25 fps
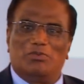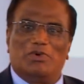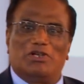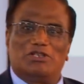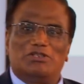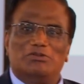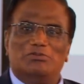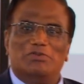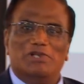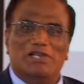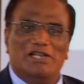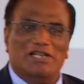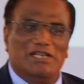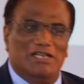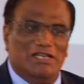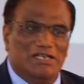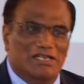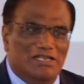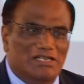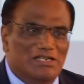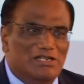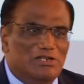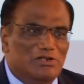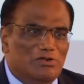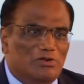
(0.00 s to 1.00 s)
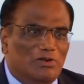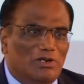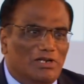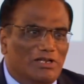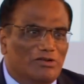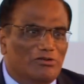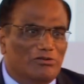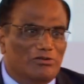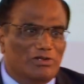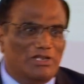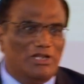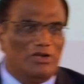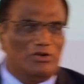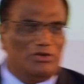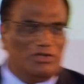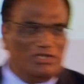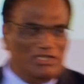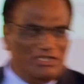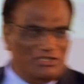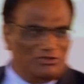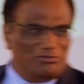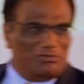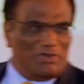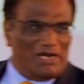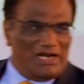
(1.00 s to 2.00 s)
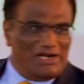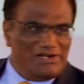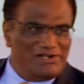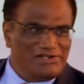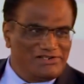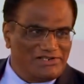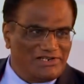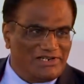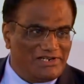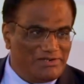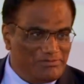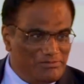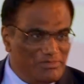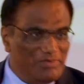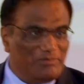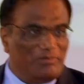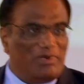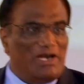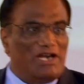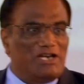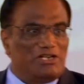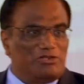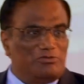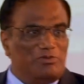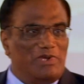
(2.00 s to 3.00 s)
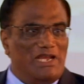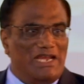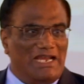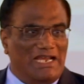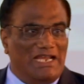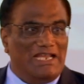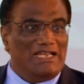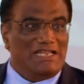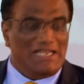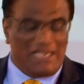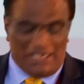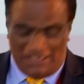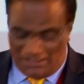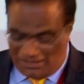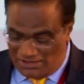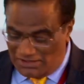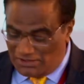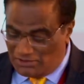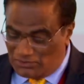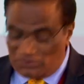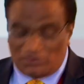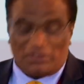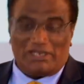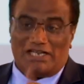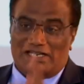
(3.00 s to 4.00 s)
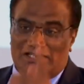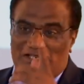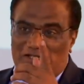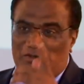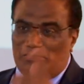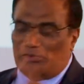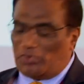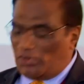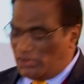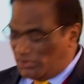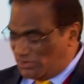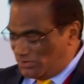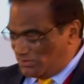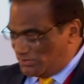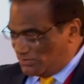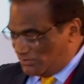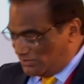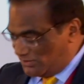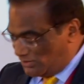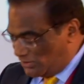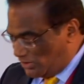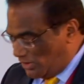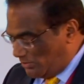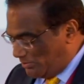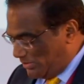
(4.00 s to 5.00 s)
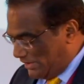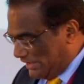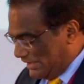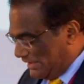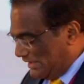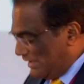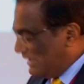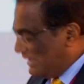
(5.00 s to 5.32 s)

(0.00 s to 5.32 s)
possibility to live without these plants and the plants being healthy. So that's the importance of the topic.